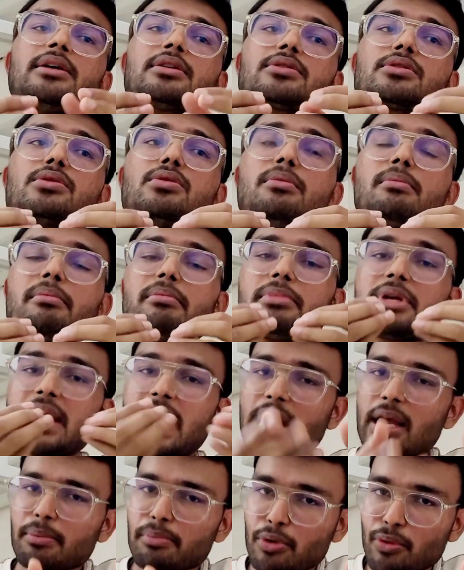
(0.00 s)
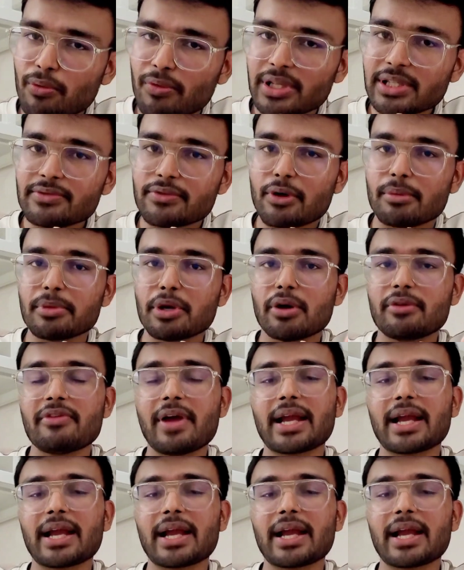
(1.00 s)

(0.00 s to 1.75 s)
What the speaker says: So take approvals from your